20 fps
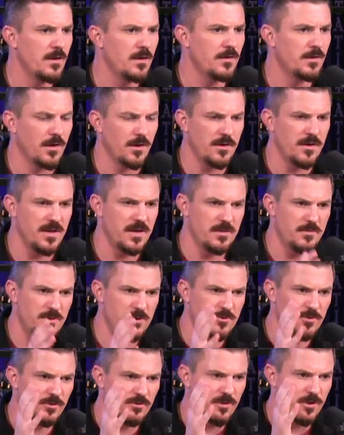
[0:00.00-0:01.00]
Now, anybody
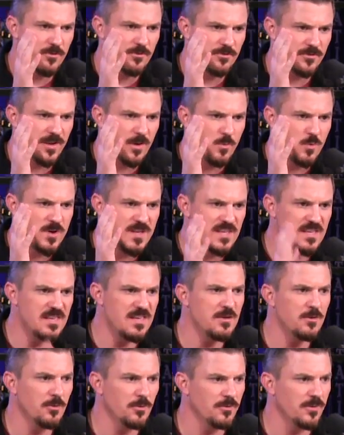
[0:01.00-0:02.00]
who doesn't understand what
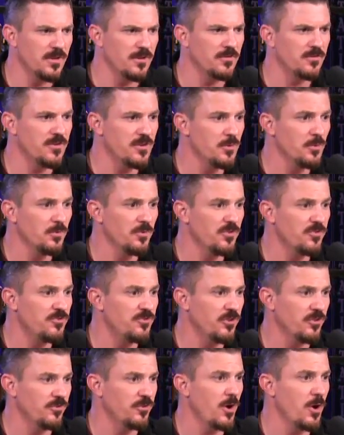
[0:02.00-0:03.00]
yield is
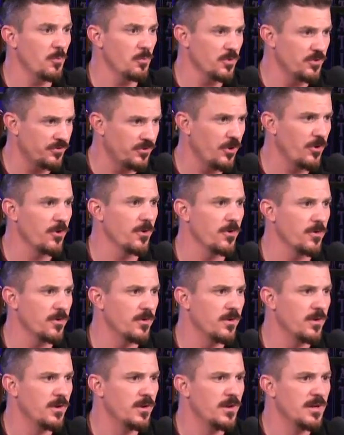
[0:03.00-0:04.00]
just a return.
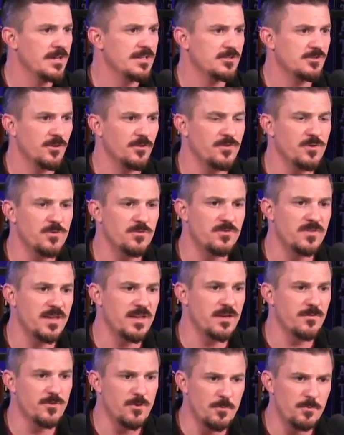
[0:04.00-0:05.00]
So if you
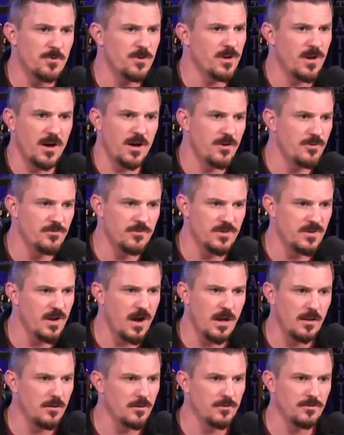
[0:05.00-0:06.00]
think if you put
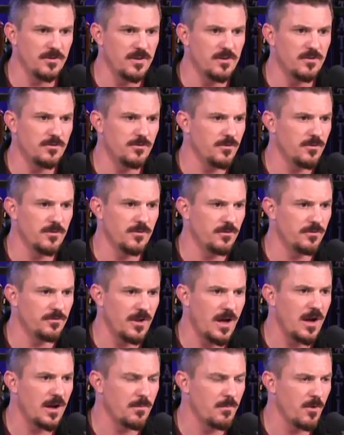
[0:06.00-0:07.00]
$100 into the
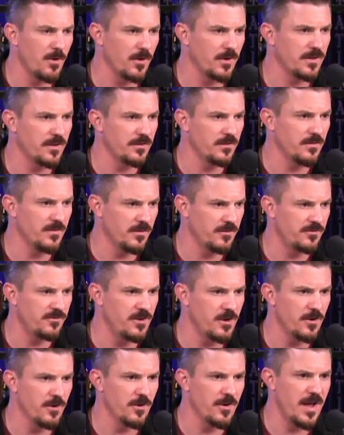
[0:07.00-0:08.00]
stock market this
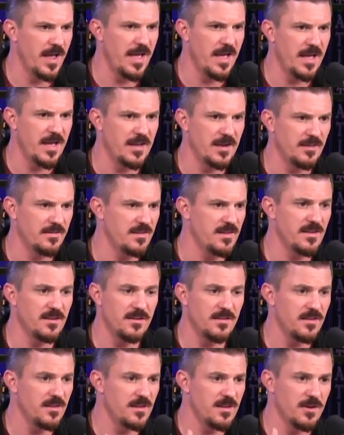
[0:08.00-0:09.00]
year and at the end
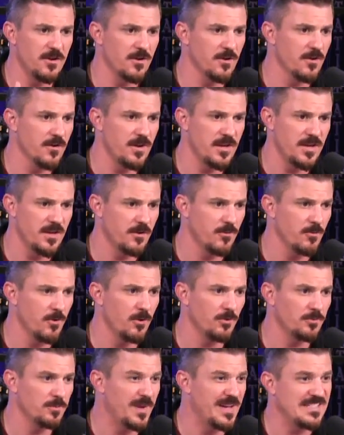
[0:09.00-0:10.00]
of the year it
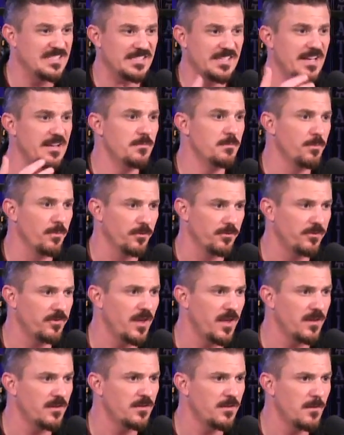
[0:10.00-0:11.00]
grows by
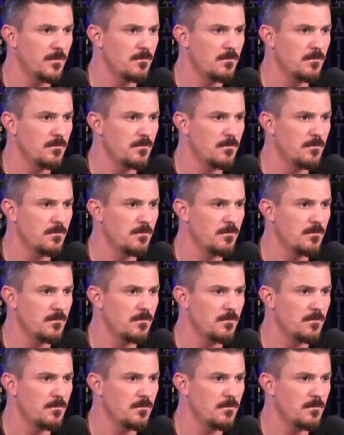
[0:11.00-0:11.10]
10%,